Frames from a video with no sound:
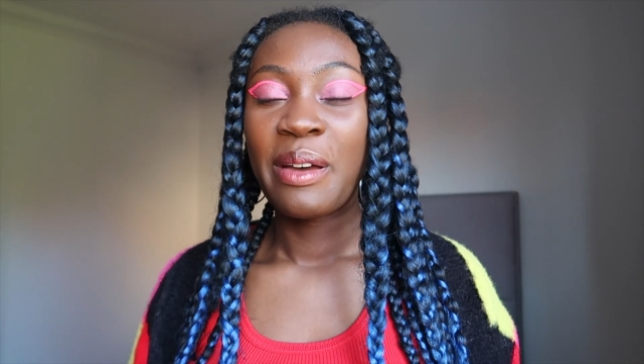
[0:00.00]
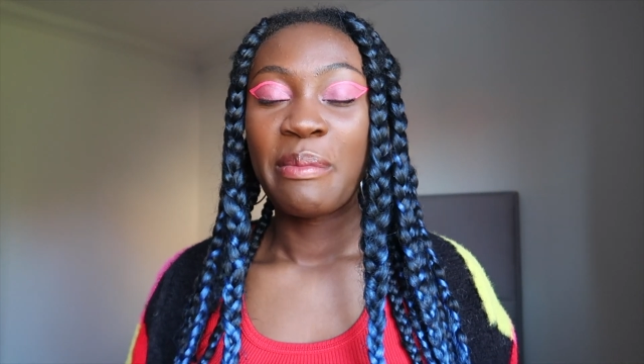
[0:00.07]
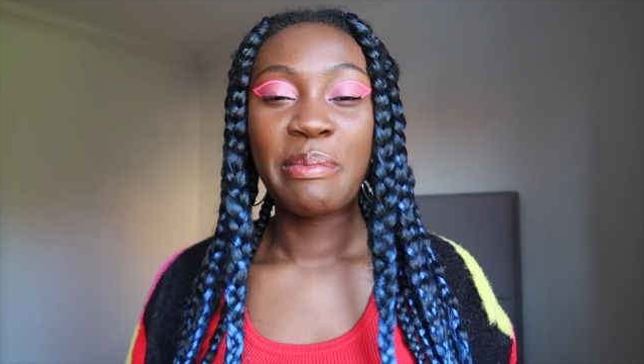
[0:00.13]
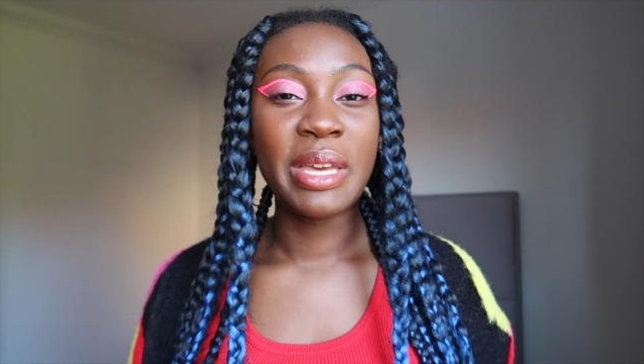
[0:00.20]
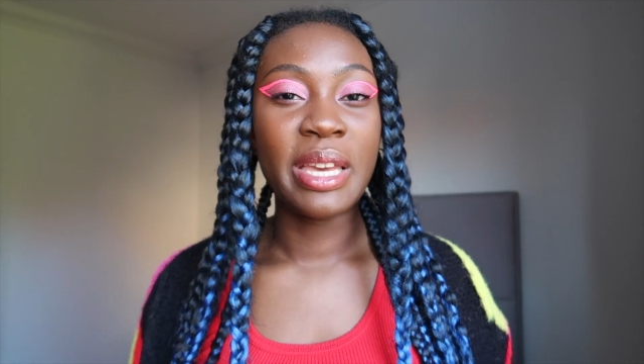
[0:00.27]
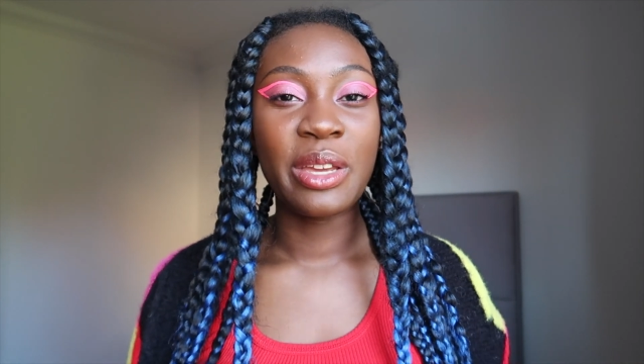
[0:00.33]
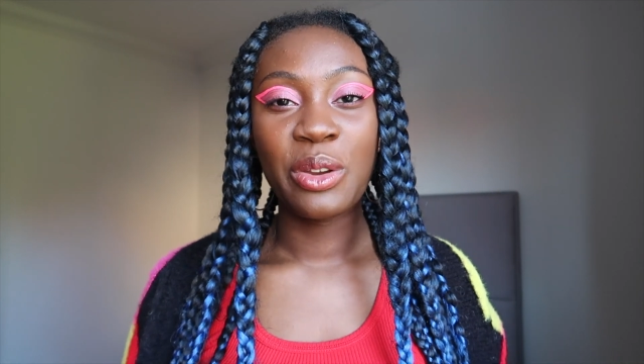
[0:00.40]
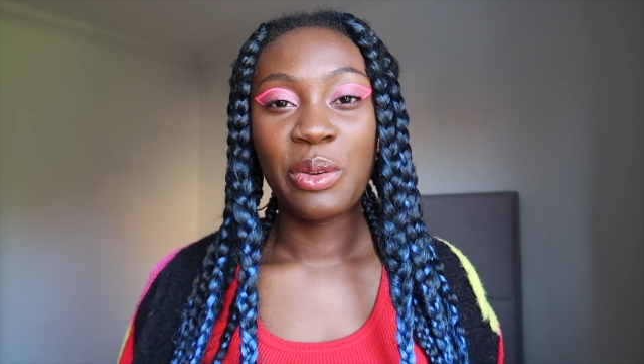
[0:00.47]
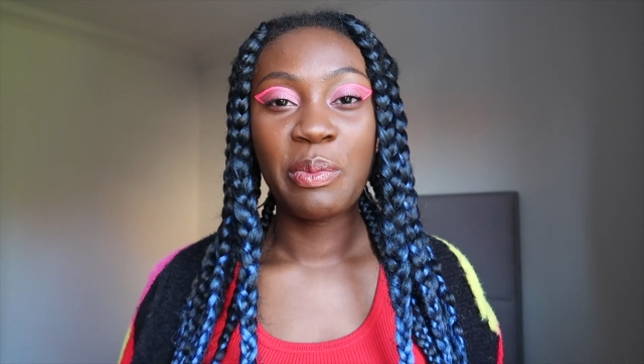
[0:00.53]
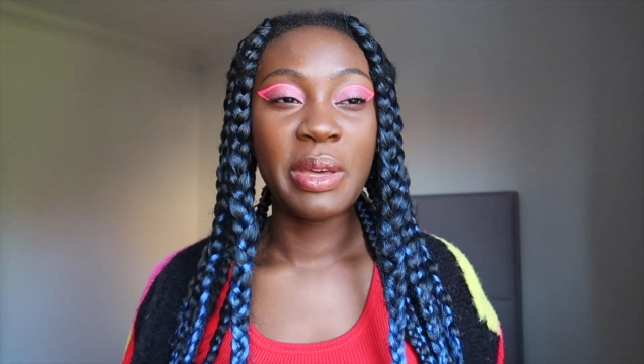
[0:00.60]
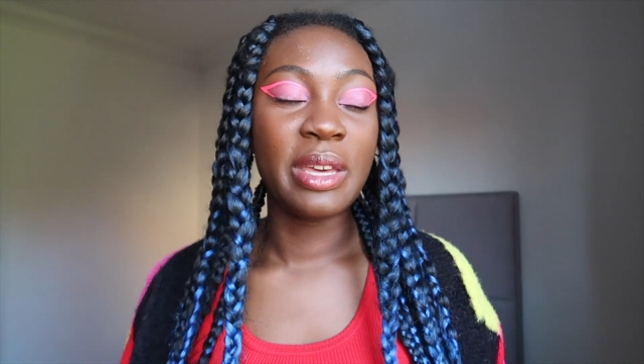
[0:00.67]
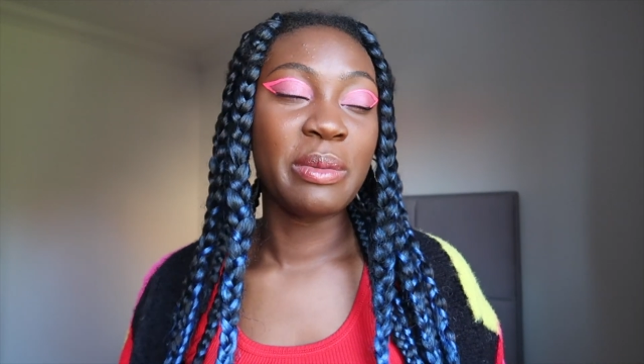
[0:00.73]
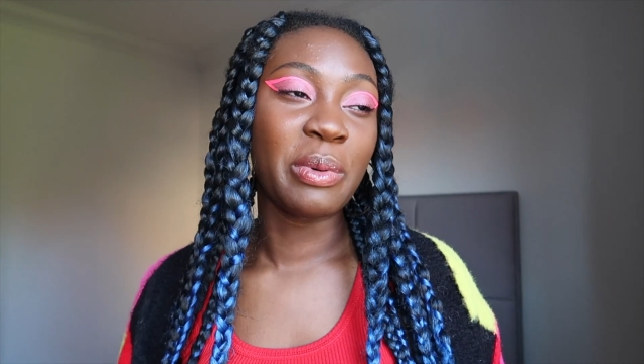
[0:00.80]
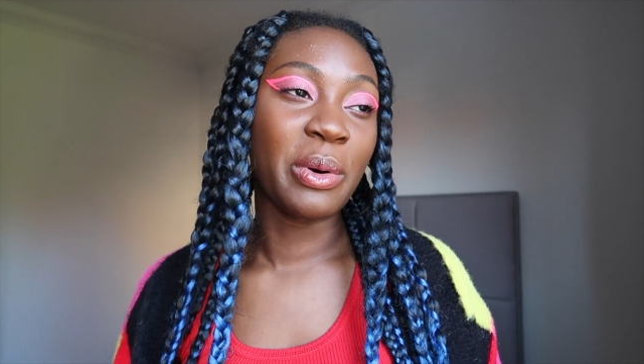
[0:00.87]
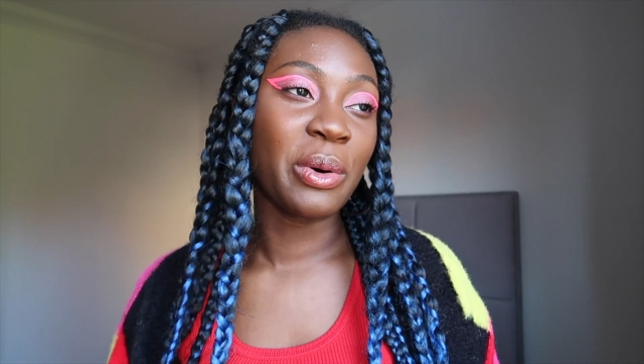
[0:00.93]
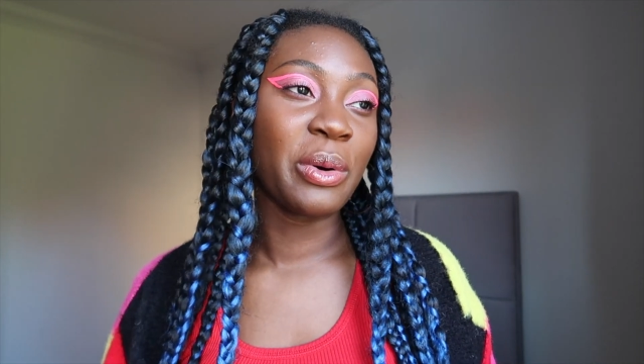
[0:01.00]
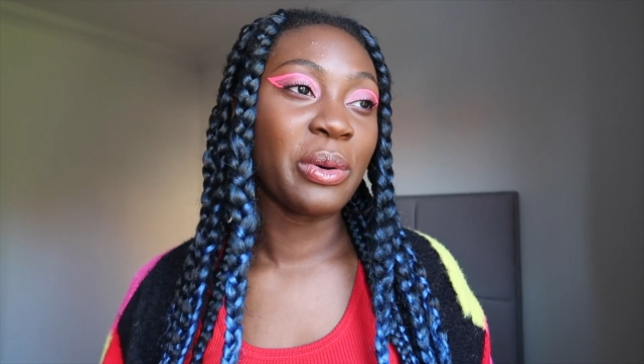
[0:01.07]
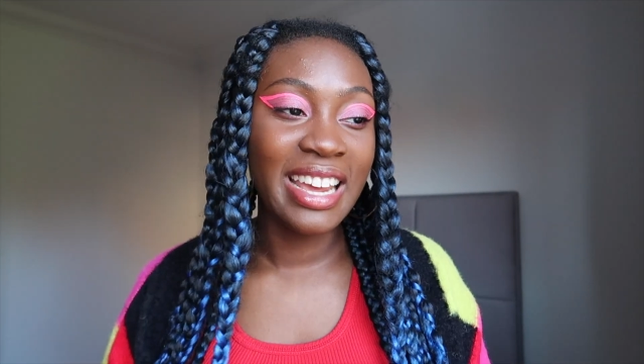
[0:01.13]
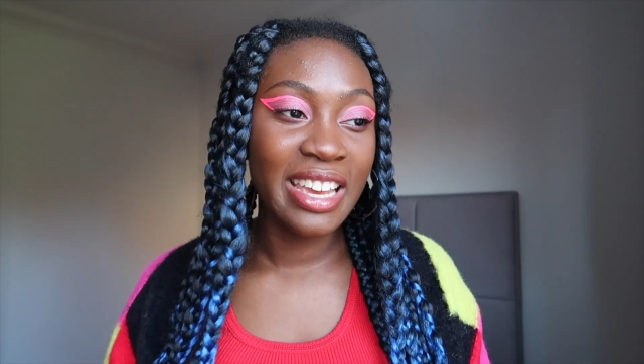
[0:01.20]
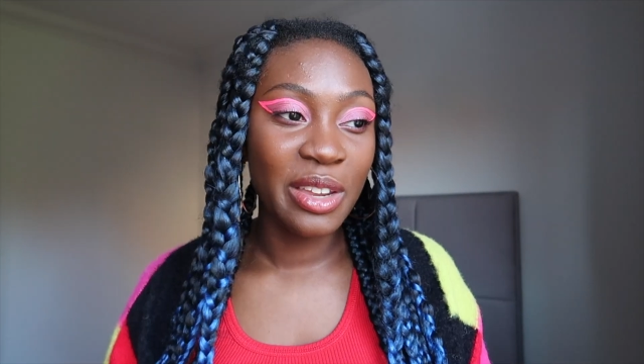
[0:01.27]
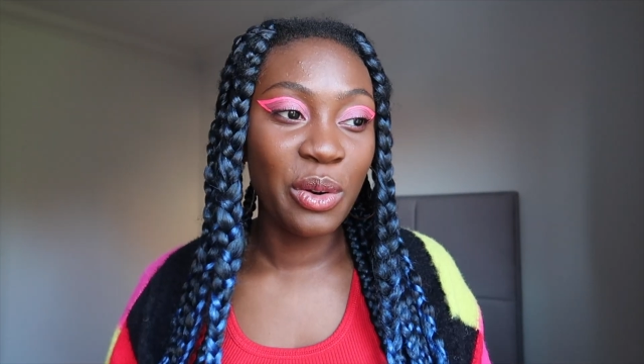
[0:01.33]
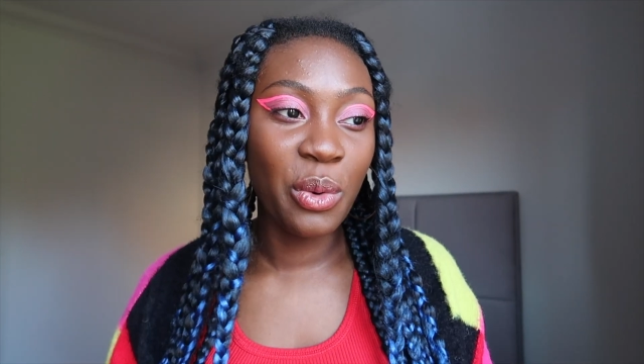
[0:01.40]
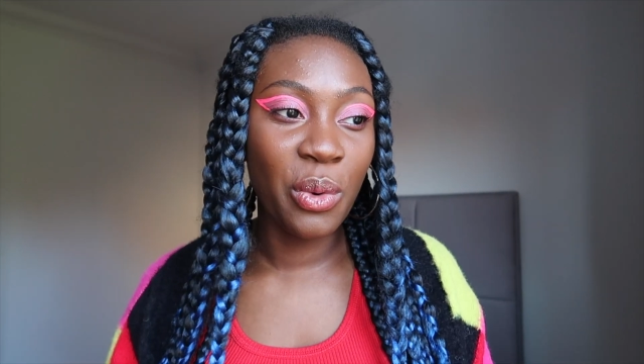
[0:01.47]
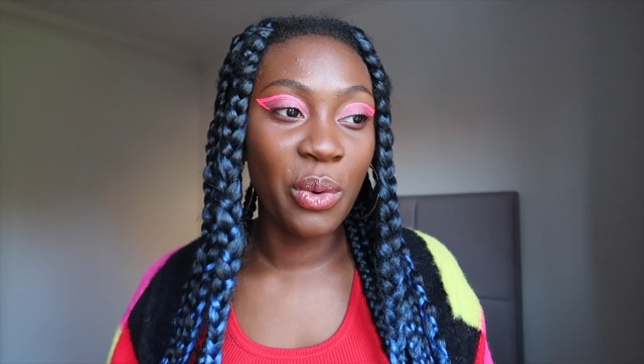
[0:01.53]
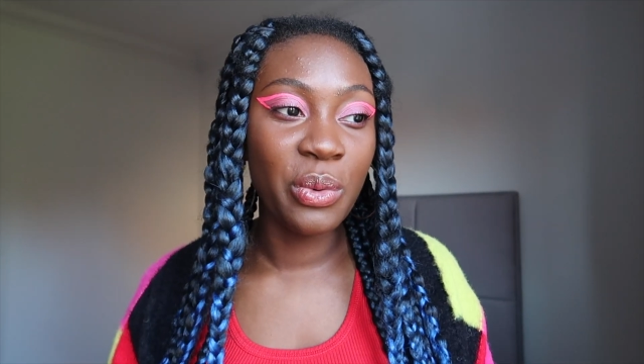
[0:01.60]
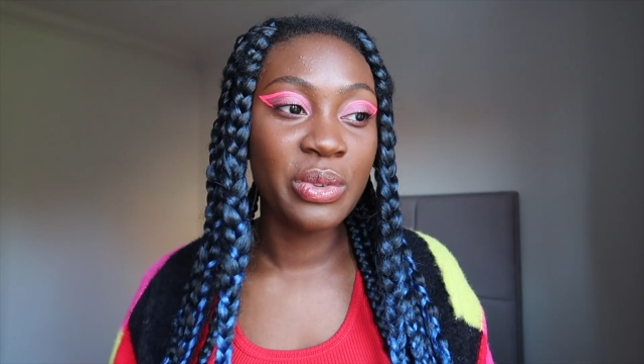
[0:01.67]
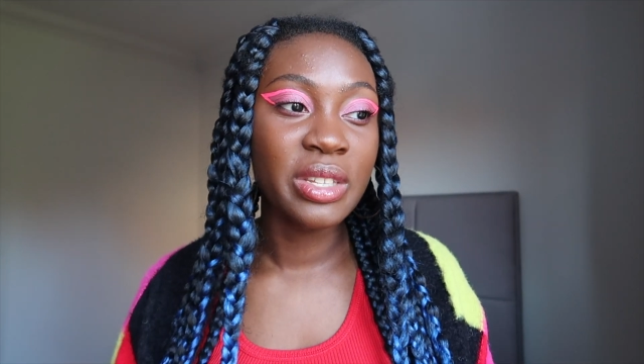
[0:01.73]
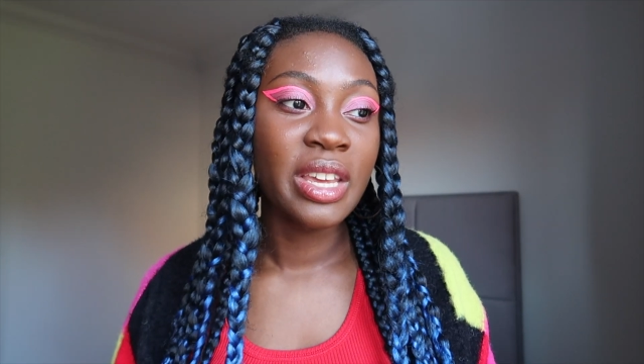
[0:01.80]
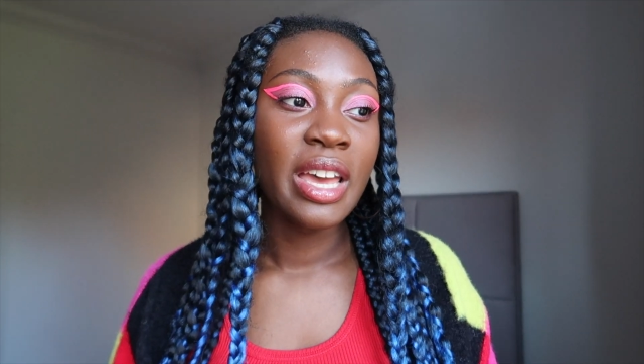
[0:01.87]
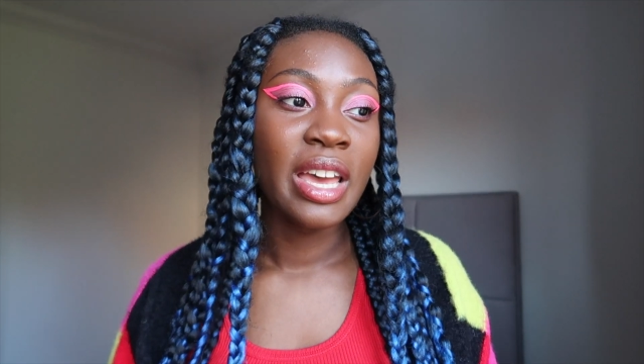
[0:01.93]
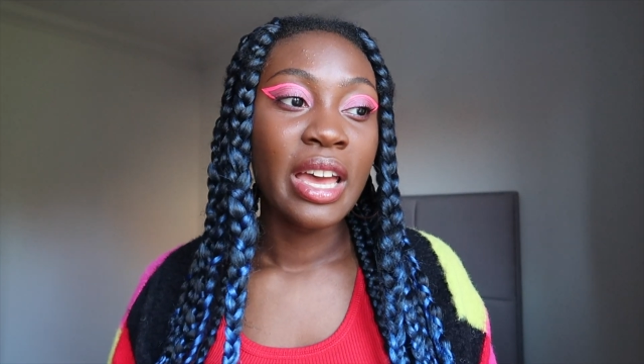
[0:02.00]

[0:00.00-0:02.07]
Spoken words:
meeting new people, staying in halls.